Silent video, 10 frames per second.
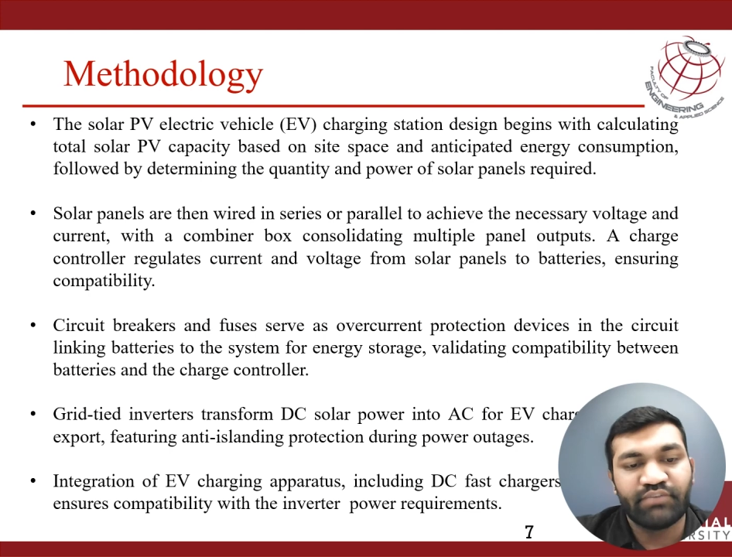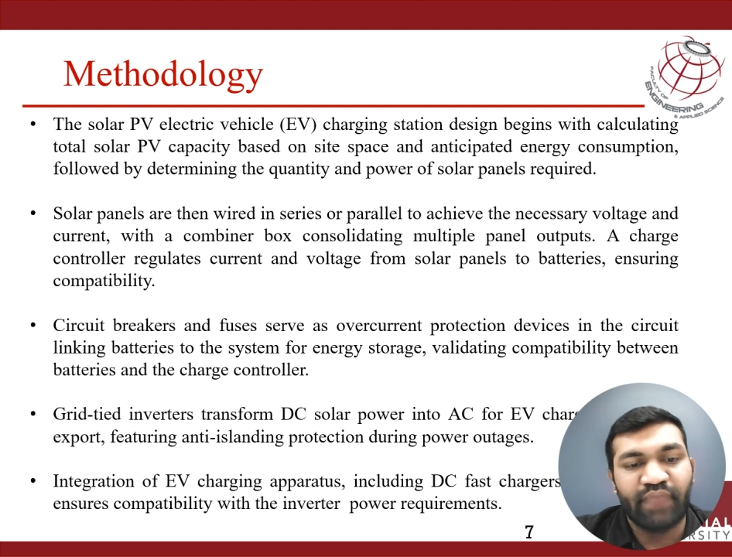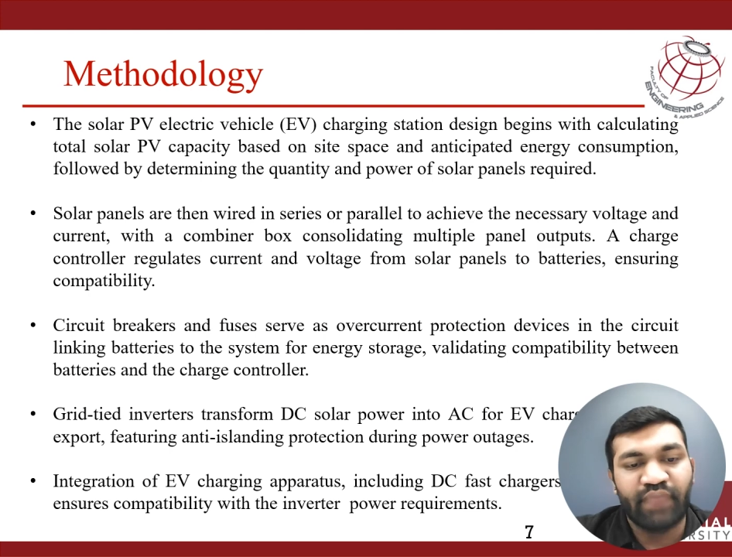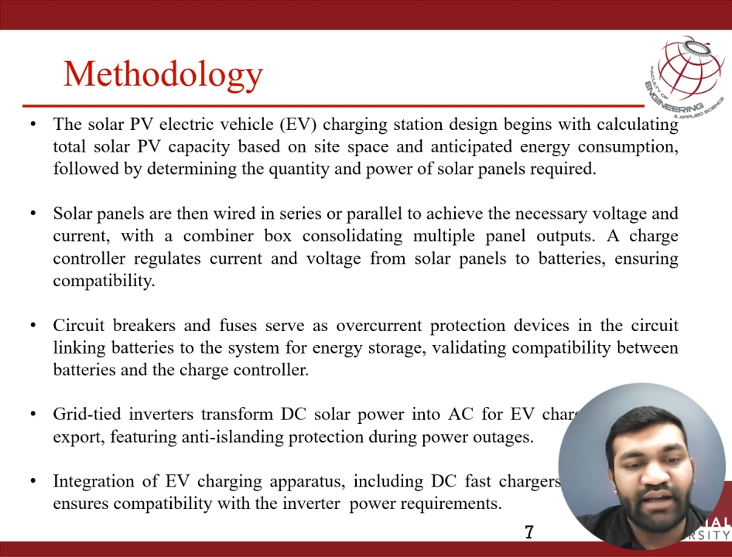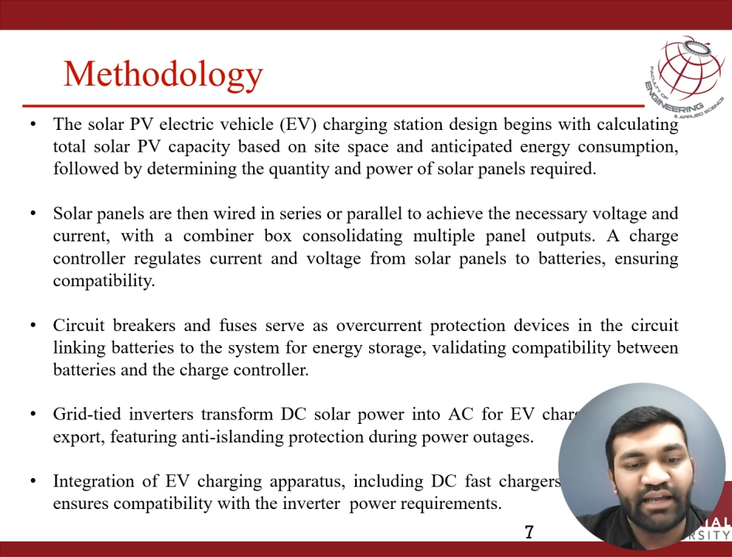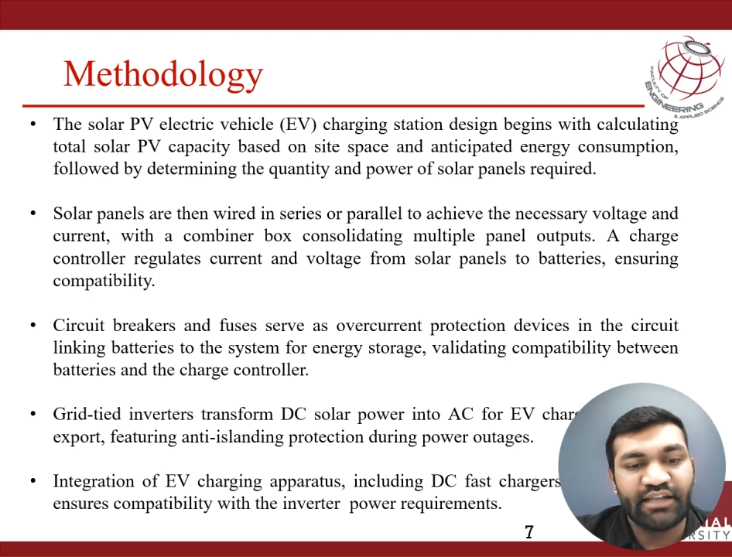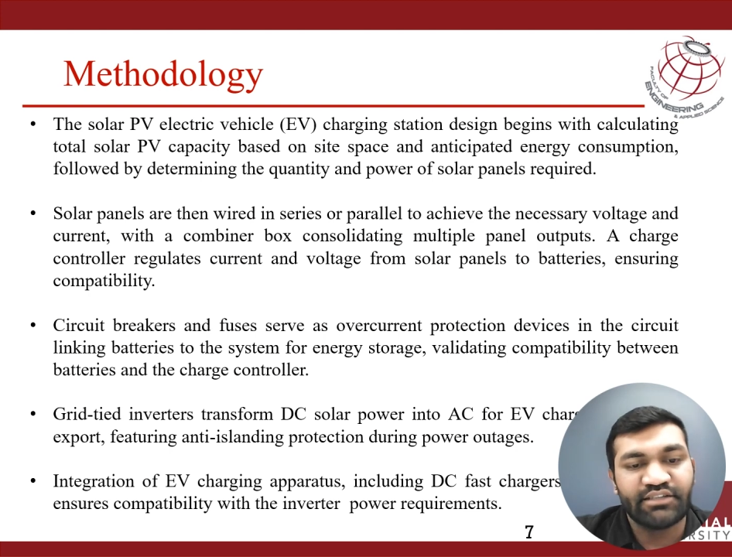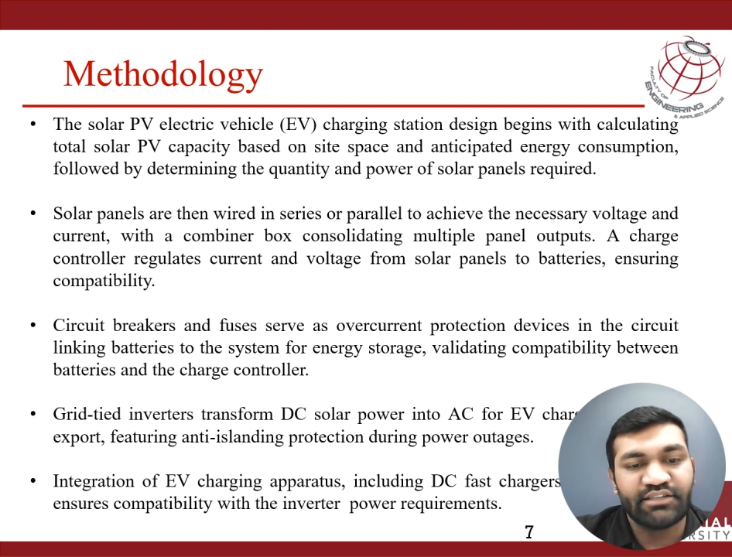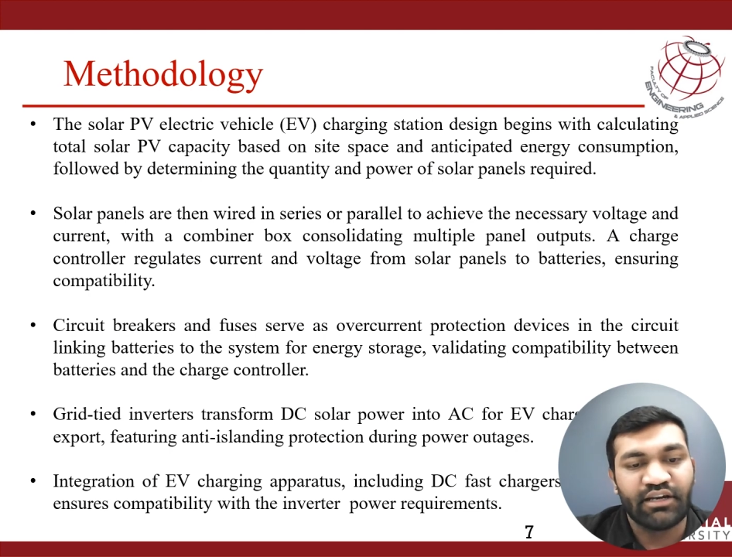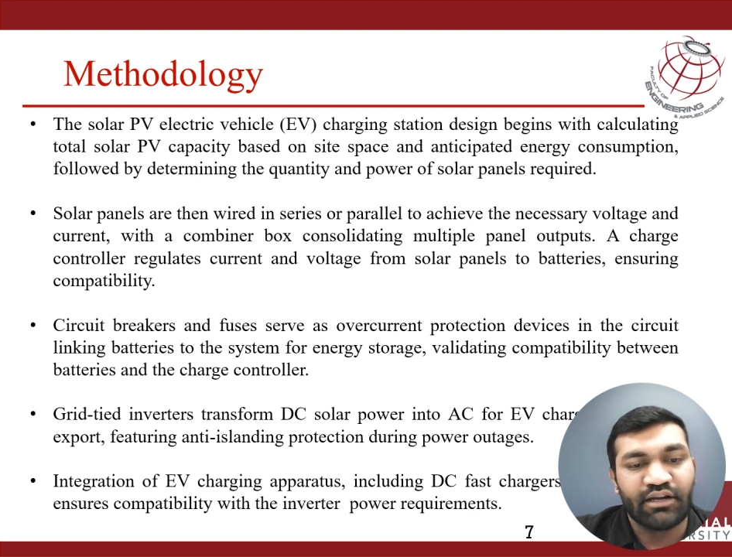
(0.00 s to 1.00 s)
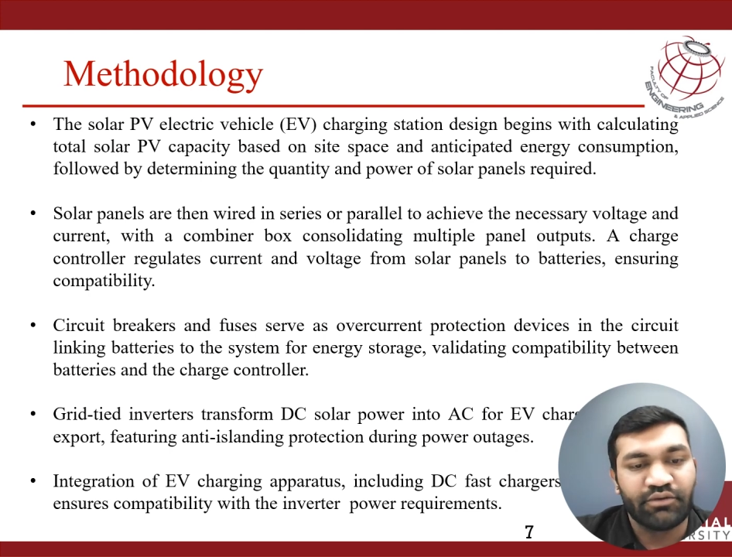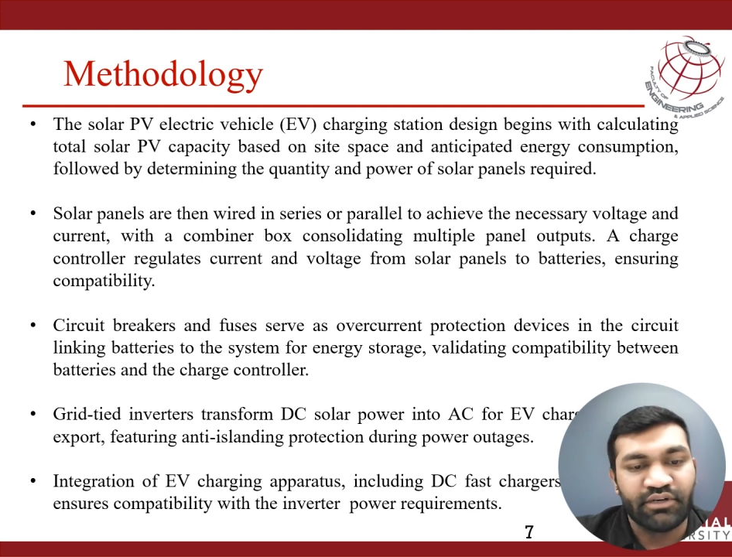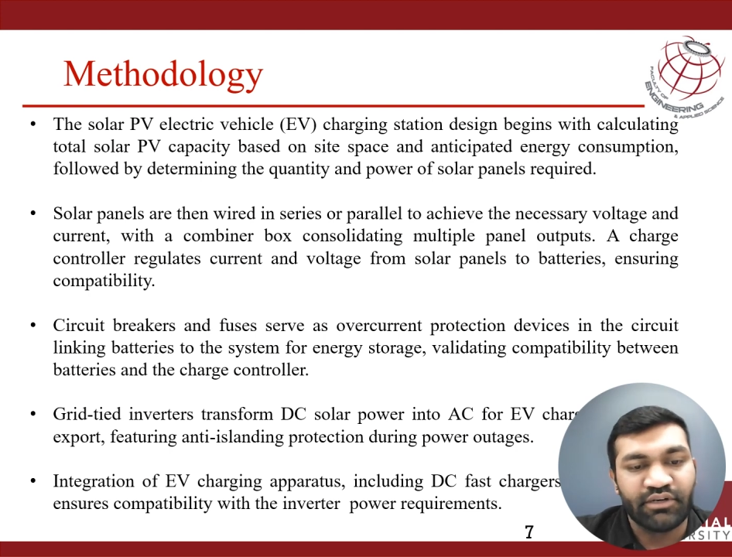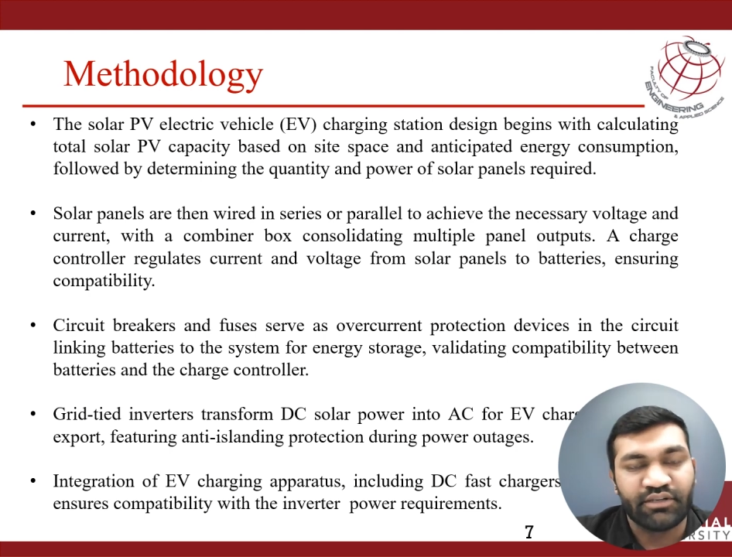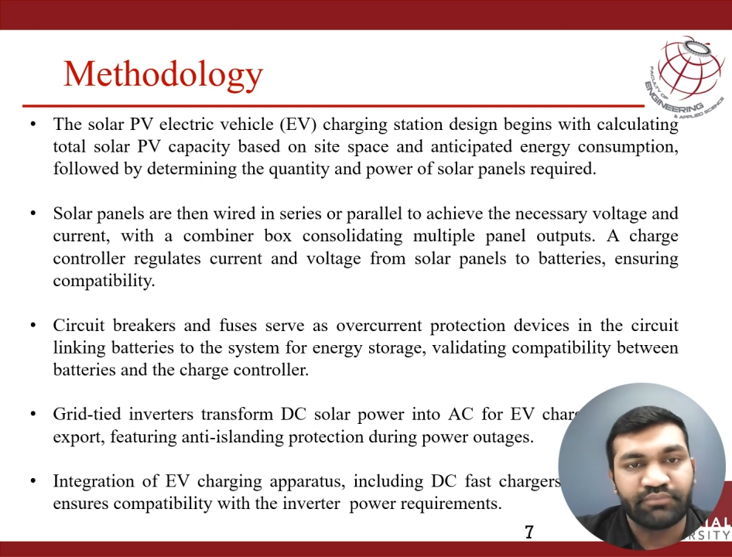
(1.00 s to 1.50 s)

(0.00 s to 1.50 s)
bidirectional converter.